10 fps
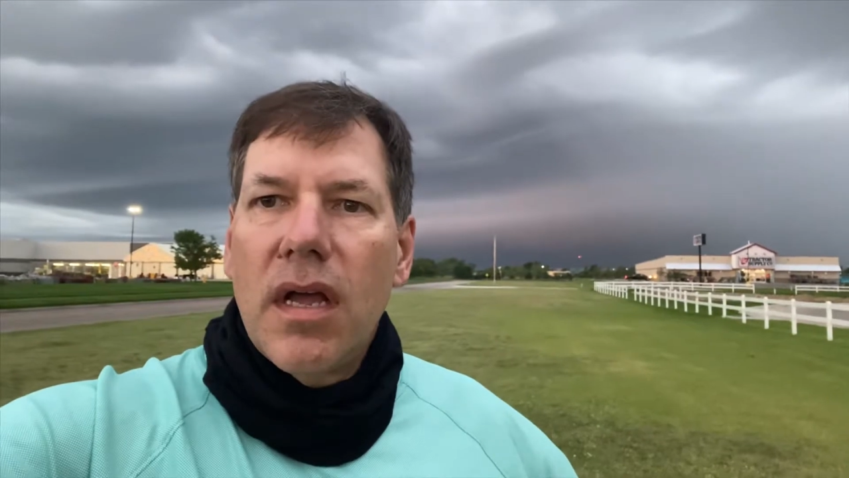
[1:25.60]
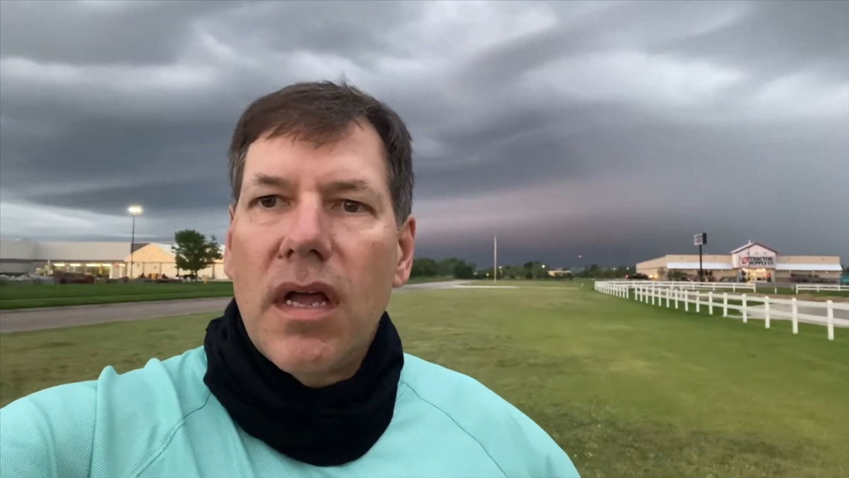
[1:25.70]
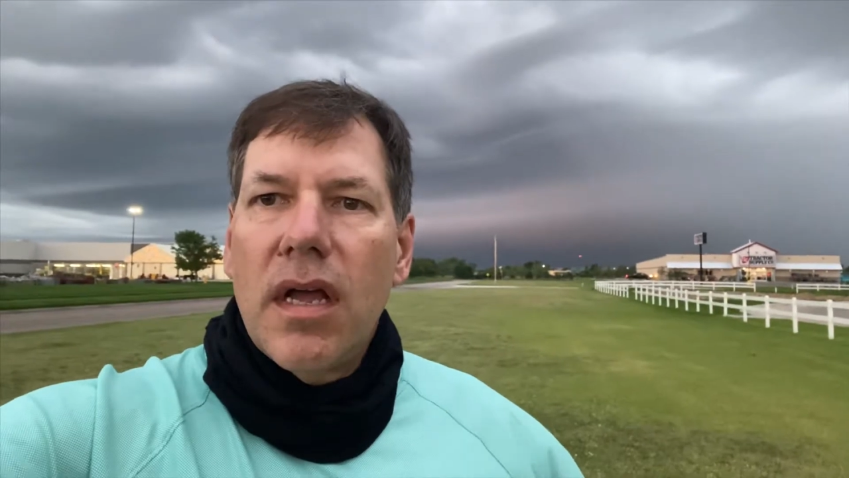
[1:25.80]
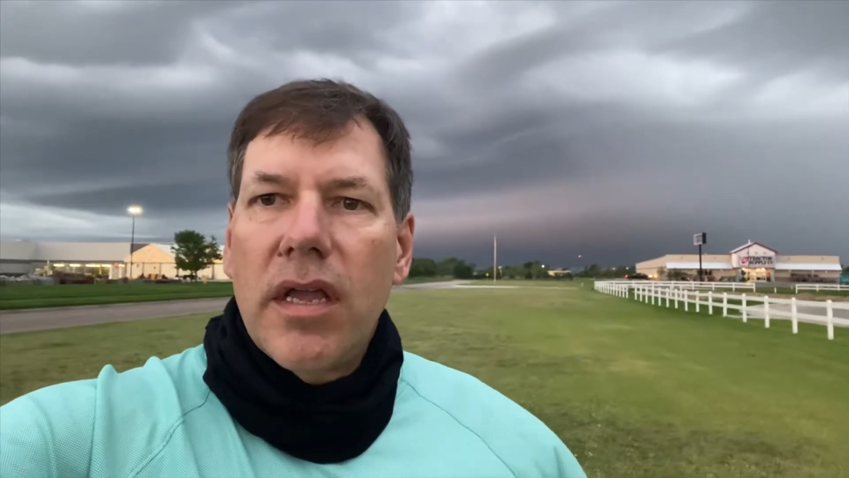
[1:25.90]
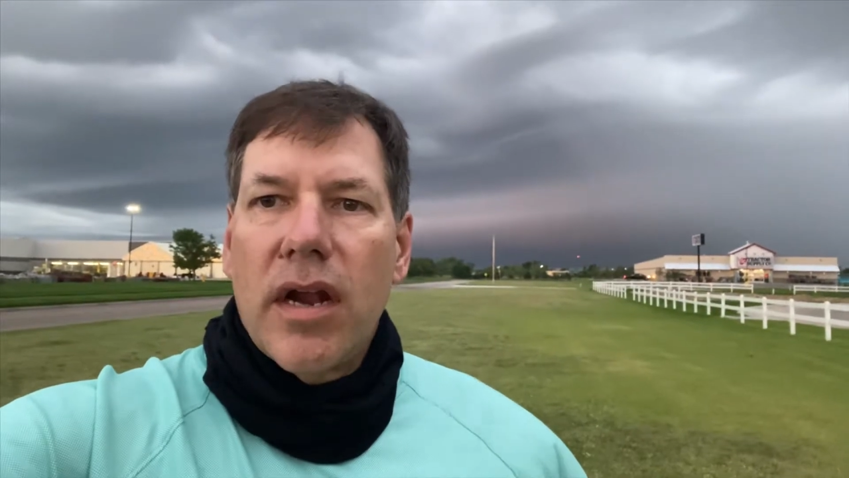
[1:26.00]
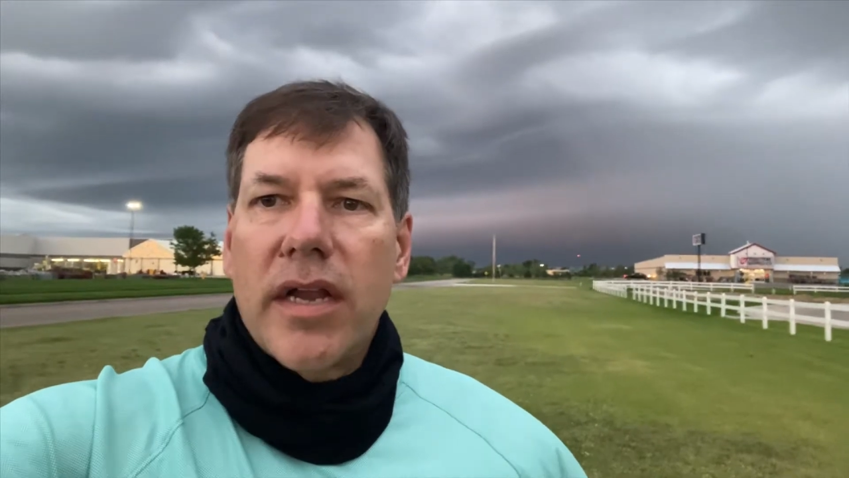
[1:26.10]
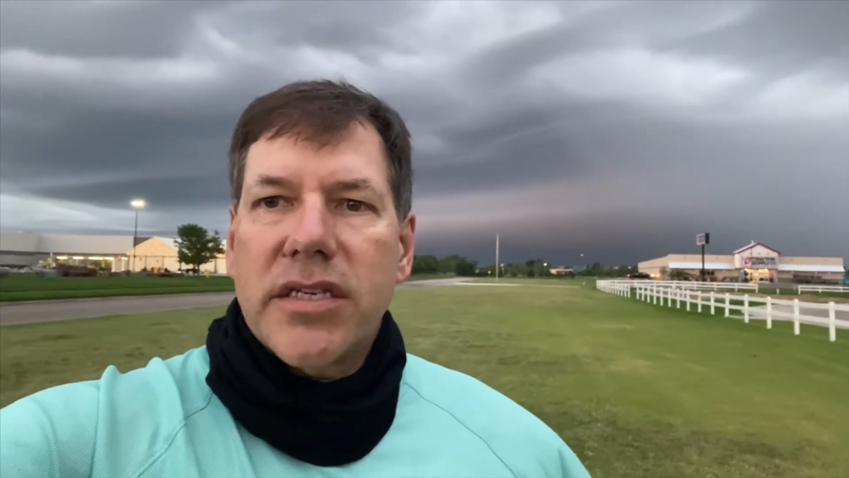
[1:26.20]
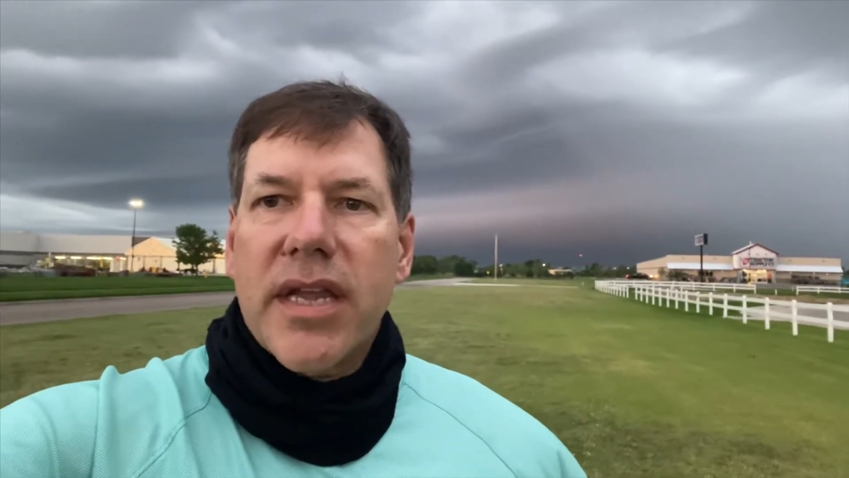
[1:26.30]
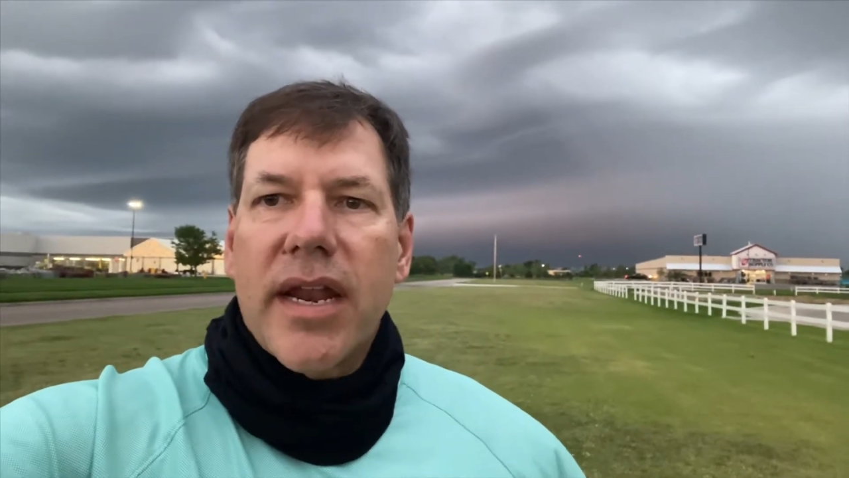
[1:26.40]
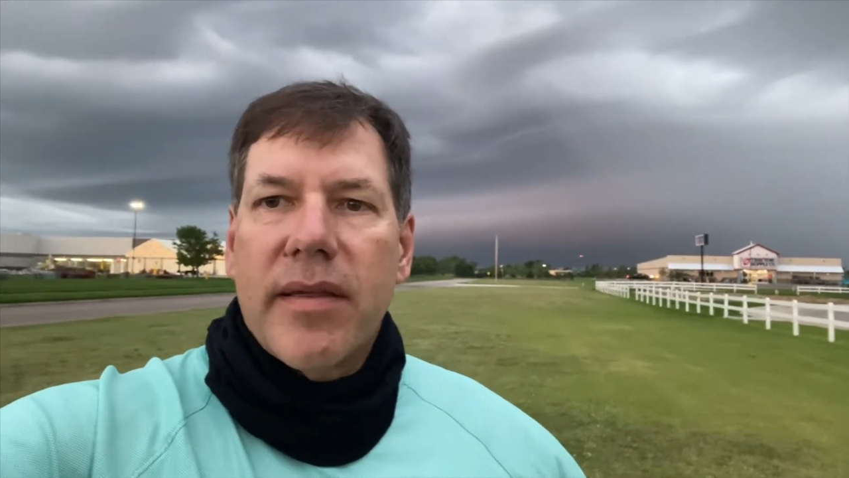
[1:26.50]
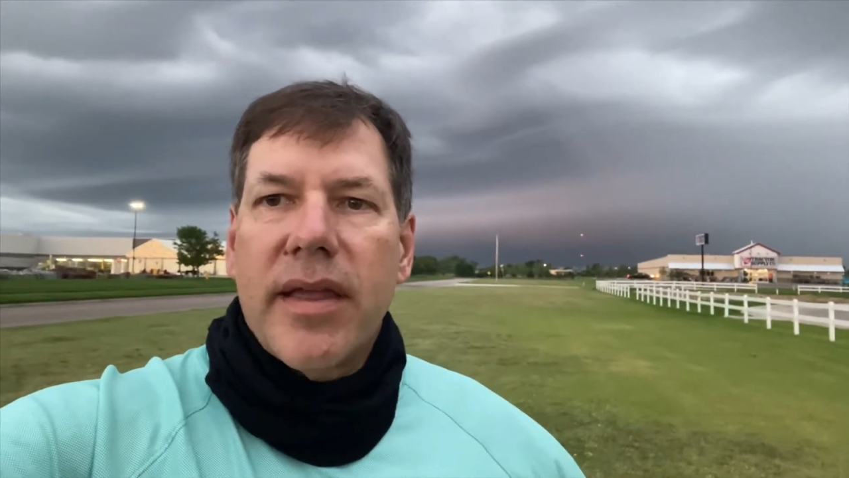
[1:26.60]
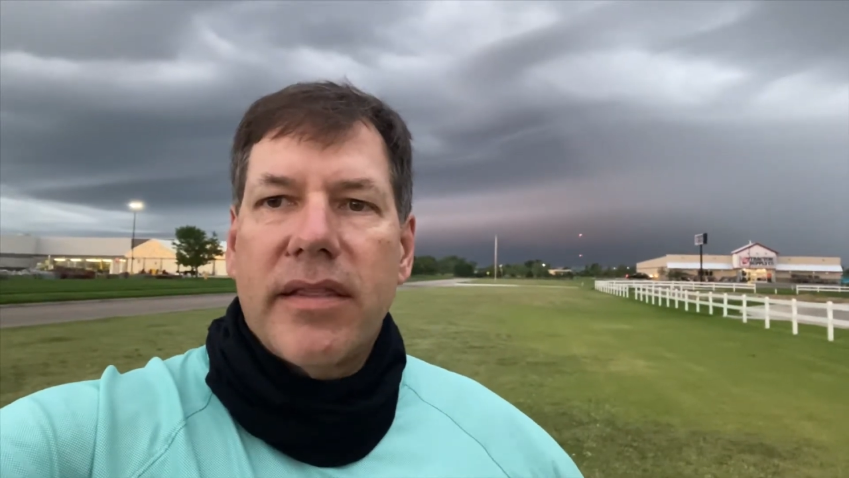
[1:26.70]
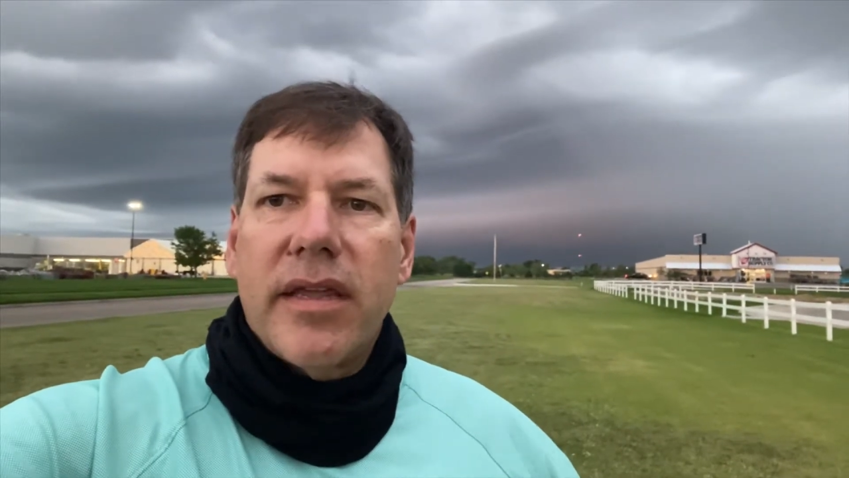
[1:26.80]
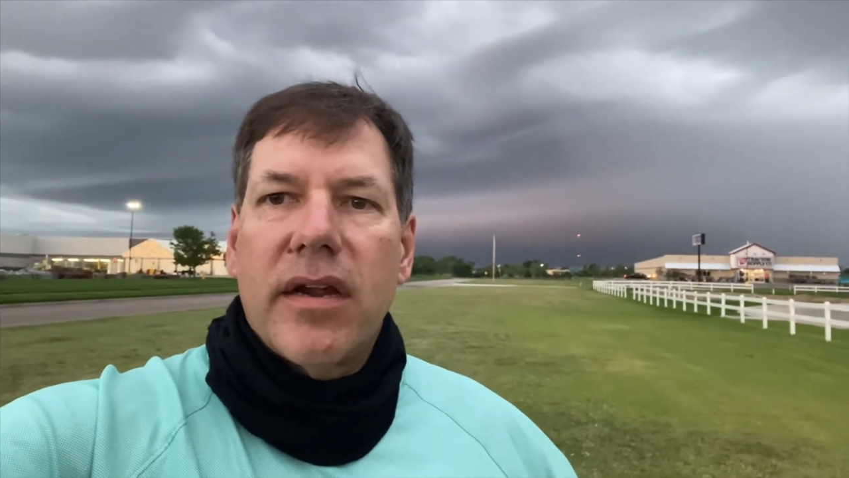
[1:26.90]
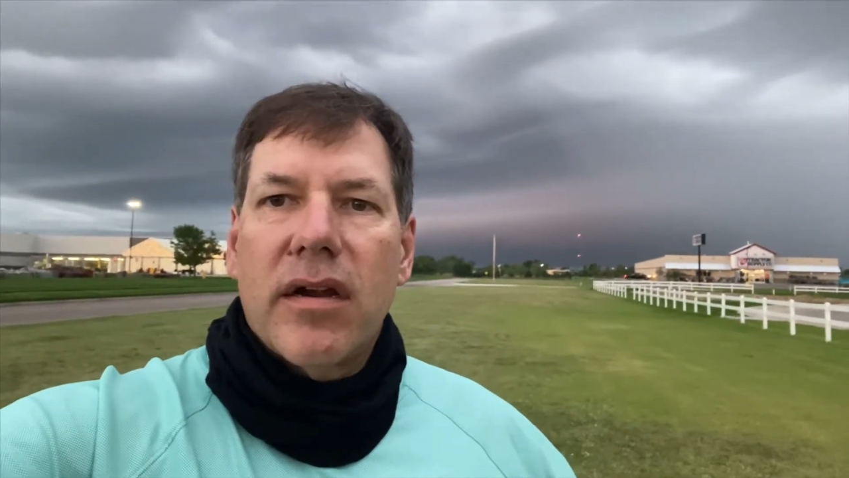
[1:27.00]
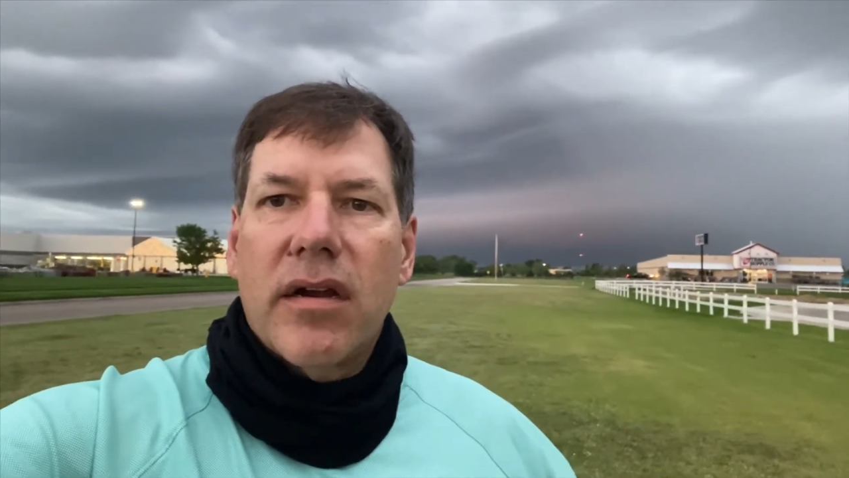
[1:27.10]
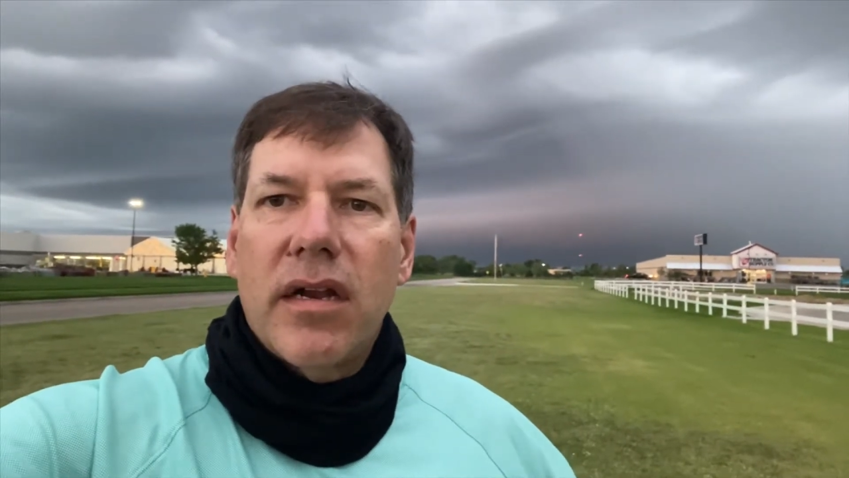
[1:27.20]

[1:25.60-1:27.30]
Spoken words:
you know, I just got to get there